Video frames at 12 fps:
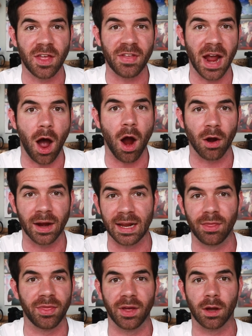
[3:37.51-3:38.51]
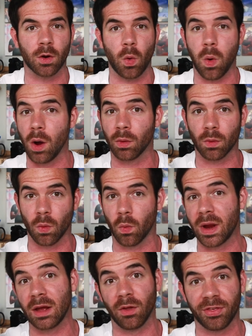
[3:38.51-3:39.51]
than they are in the quote
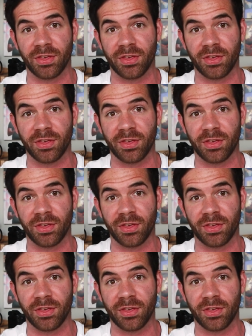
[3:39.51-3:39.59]
real